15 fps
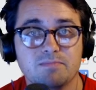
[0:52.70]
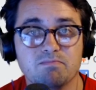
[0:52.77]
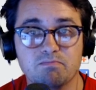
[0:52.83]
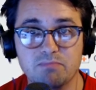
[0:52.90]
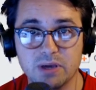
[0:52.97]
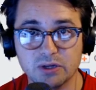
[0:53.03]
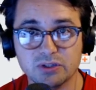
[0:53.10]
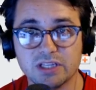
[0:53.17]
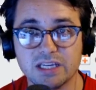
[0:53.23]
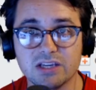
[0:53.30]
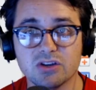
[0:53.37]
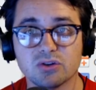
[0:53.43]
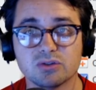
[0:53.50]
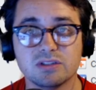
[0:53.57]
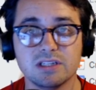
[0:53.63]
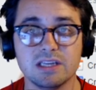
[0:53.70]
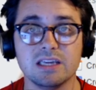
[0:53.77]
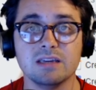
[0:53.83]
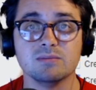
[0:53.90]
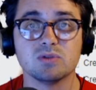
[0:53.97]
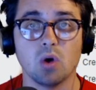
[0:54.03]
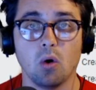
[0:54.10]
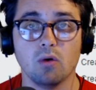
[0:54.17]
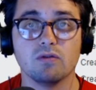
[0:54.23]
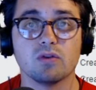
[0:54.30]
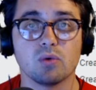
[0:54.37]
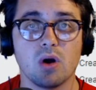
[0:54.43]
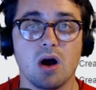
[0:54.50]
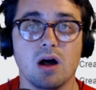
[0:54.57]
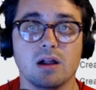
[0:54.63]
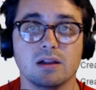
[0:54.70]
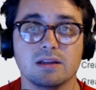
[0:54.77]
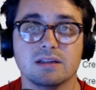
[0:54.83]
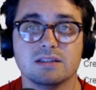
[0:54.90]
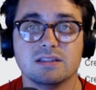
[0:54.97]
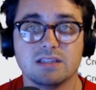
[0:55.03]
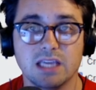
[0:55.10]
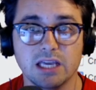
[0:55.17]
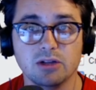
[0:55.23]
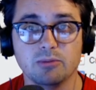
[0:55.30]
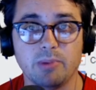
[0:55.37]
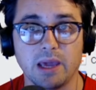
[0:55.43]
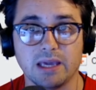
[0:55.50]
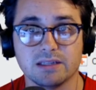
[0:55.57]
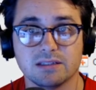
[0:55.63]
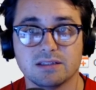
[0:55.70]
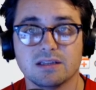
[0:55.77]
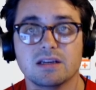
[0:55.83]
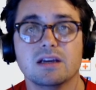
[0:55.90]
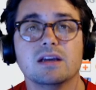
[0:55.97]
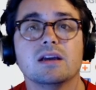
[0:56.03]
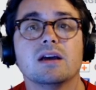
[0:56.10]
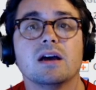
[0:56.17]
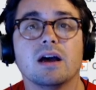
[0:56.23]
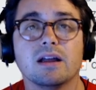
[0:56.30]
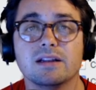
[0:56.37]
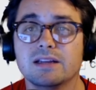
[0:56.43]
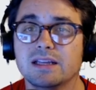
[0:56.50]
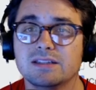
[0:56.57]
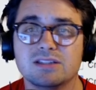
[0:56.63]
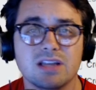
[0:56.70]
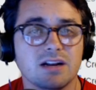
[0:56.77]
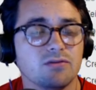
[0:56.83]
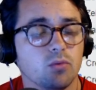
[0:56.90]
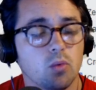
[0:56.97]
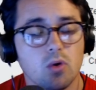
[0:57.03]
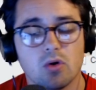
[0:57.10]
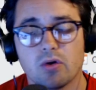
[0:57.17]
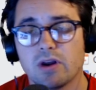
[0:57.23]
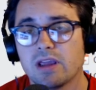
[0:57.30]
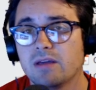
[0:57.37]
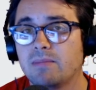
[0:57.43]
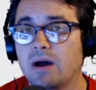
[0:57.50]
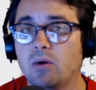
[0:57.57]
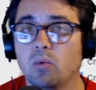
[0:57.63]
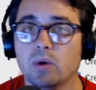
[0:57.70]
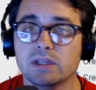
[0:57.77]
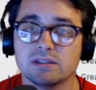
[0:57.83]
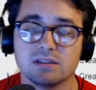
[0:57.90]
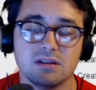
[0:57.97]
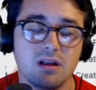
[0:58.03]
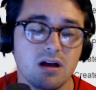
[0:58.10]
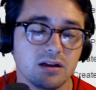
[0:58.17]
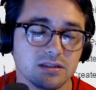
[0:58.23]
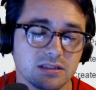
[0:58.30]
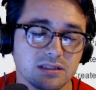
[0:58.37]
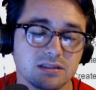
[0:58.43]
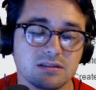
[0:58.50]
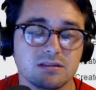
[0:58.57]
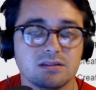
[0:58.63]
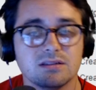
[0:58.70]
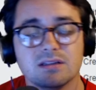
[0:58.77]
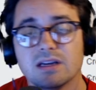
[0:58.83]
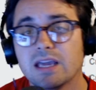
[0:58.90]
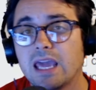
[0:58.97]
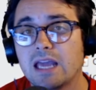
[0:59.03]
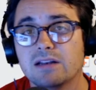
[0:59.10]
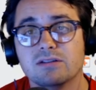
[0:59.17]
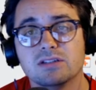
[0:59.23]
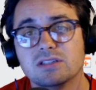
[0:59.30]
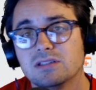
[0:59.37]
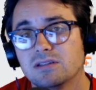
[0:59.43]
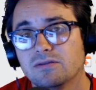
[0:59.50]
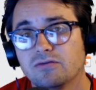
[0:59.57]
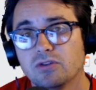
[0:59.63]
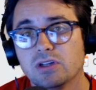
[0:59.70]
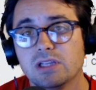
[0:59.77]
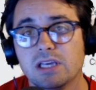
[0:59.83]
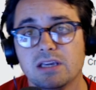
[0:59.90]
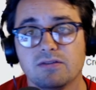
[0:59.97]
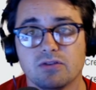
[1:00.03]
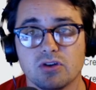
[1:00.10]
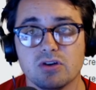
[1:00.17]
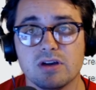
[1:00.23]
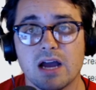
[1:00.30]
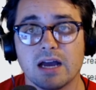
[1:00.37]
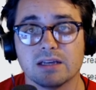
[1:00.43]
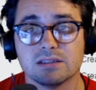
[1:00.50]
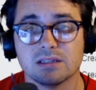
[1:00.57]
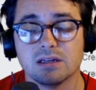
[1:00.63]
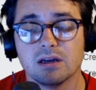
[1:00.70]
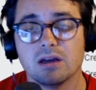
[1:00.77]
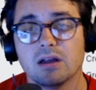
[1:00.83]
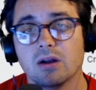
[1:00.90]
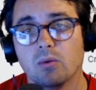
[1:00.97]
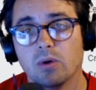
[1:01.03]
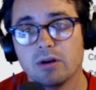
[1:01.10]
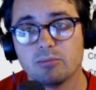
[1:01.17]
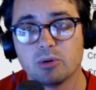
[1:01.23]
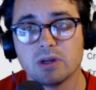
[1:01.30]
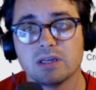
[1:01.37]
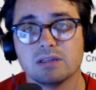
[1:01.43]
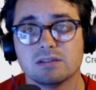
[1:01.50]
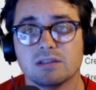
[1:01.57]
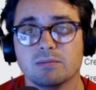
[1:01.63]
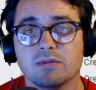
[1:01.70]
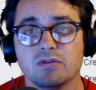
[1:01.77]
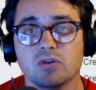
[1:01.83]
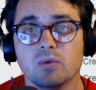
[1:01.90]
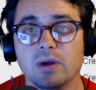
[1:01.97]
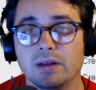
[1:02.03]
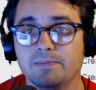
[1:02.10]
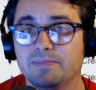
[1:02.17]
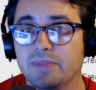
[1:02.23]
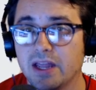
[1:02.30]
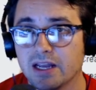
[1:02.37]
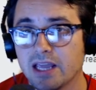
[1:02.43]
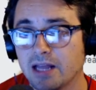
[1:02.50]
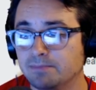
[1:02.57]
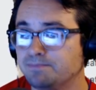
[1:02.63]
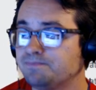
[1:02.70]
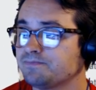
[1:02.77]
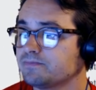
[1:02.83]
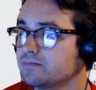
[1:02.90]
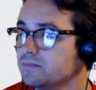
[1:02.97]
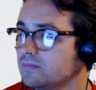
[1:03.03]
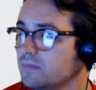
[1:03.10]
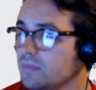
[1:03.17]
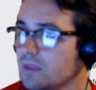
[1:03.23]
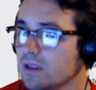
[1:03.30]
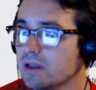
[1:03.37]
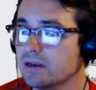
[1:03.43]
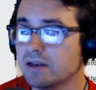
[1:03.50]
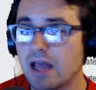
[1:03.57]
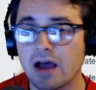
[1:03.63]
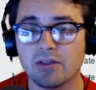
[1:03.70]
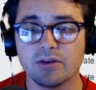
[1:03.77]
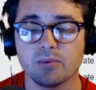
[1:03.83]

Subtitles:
building your team's overall skill base. Instead of worrying about wins, losses. Again, this is a free league for you guys, and I want to bring some of you in. Then again, now that